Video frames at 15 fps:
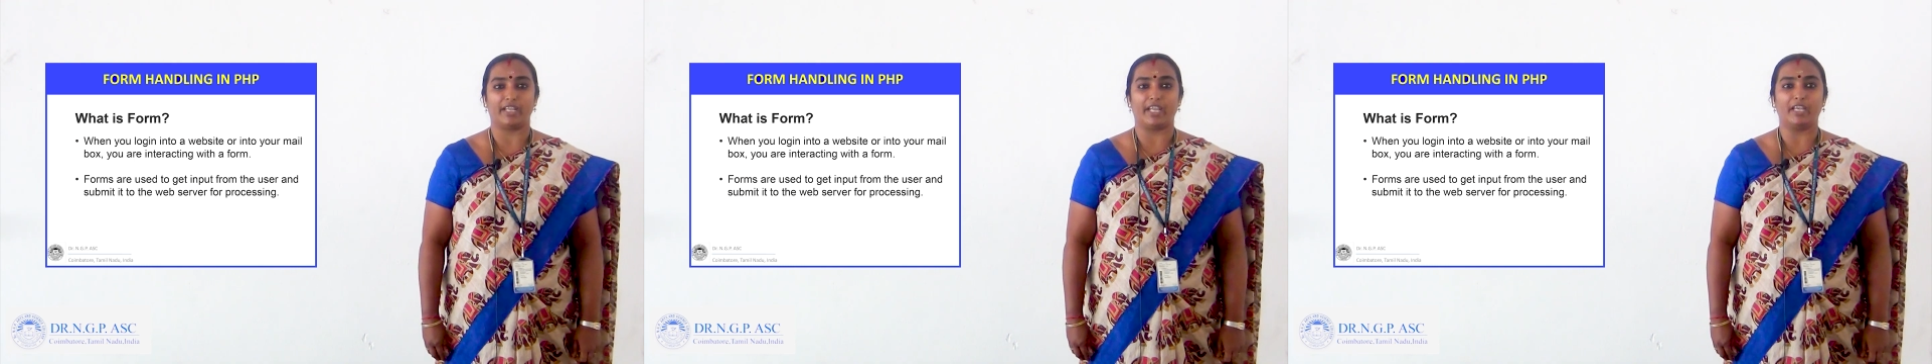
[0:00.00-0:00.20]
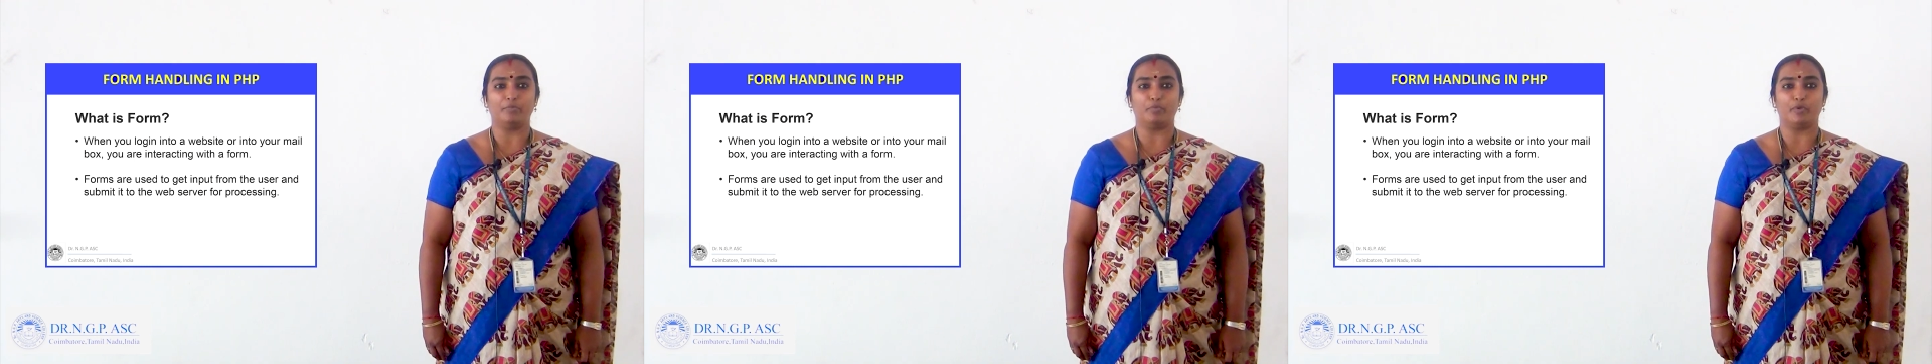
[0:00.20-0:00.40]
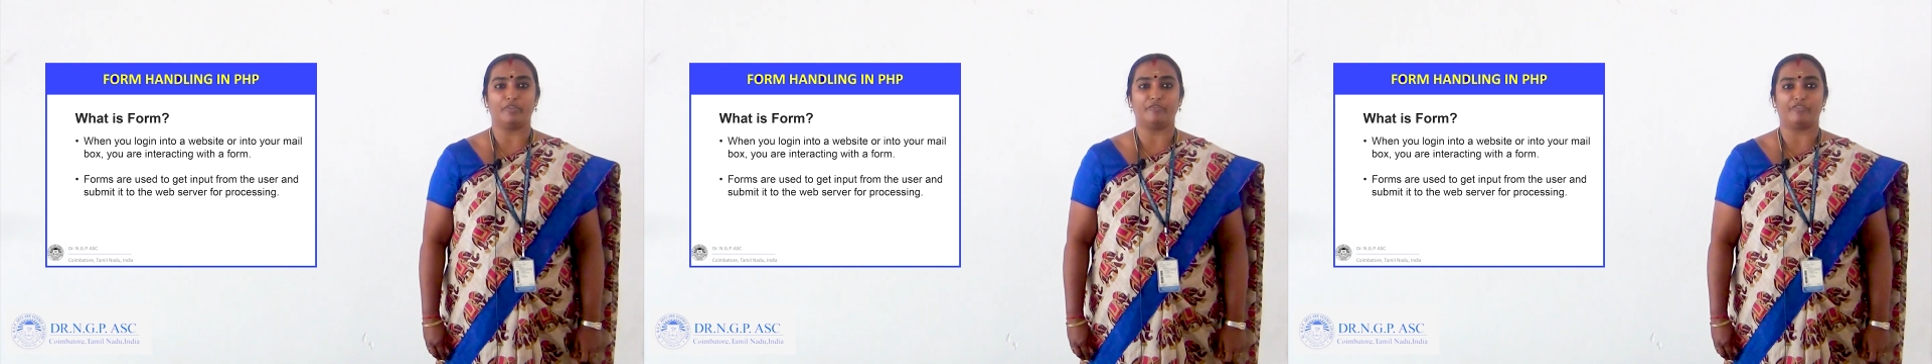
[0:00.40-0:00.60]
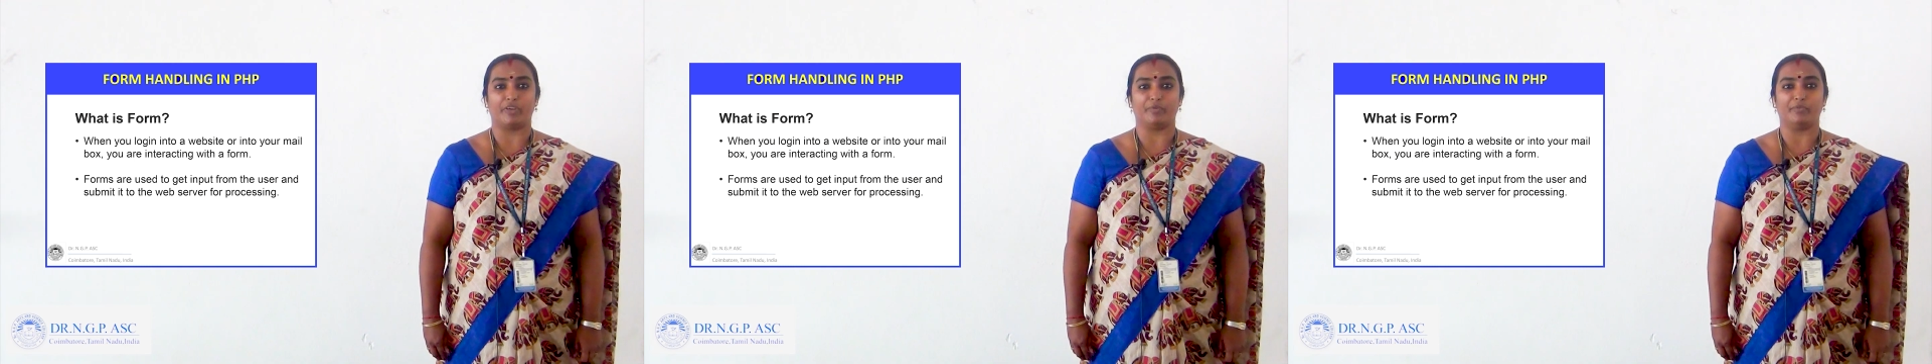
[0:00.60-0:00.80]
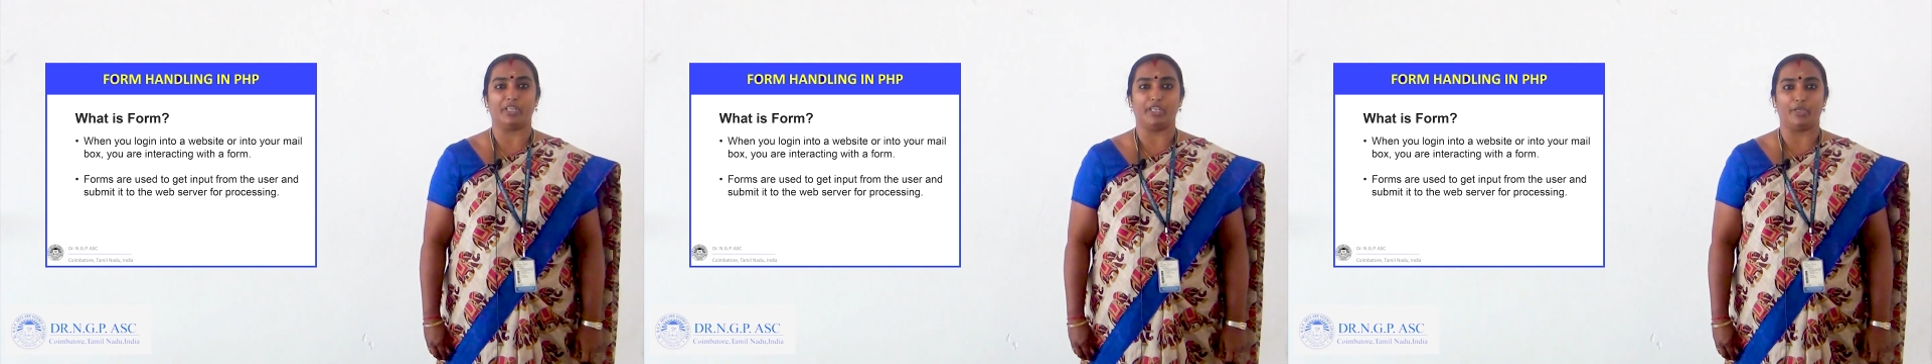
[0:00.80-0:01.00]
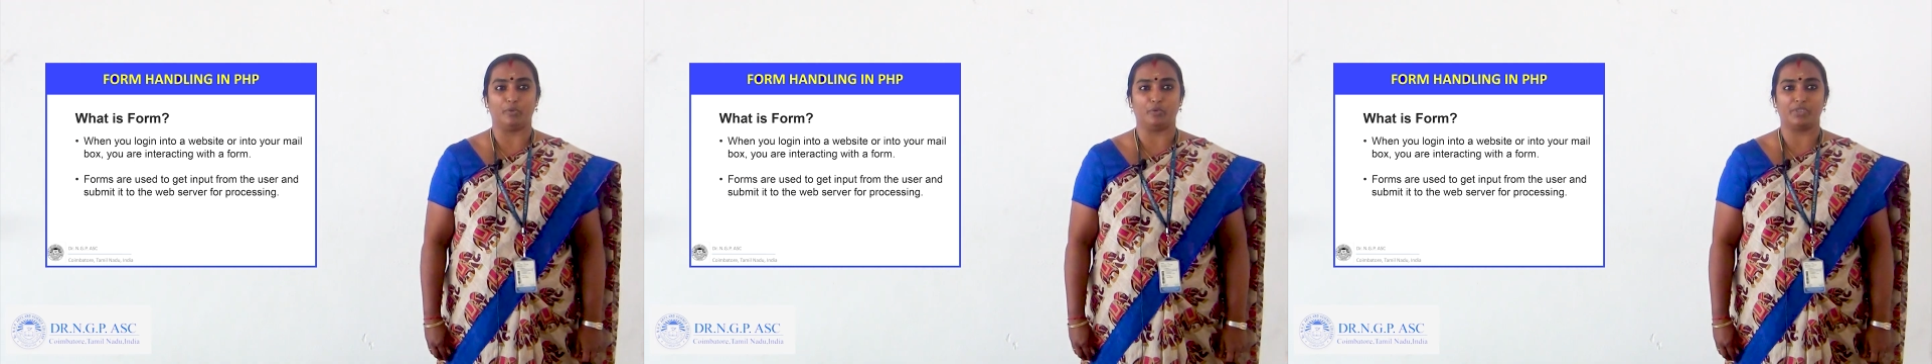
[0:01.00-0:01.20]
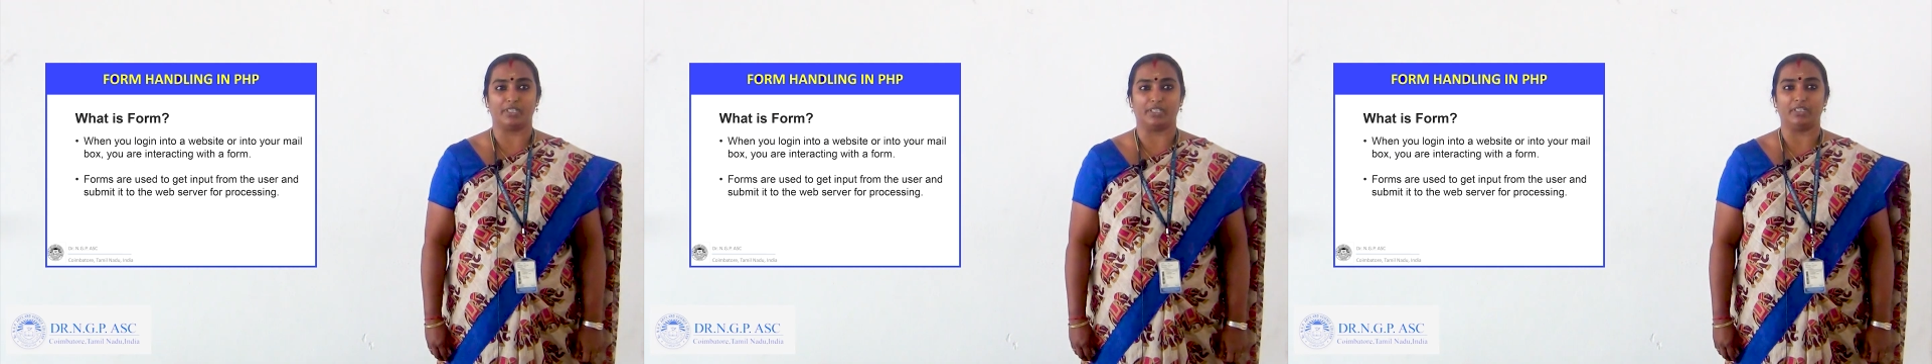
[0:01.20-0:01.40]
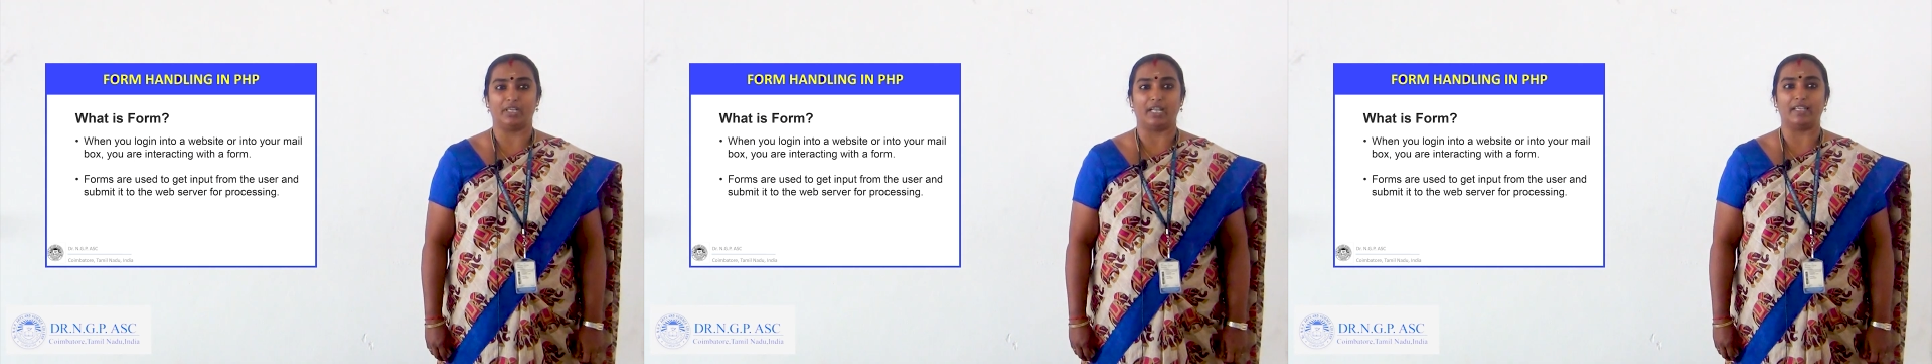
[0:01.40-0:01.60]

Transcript: input from the user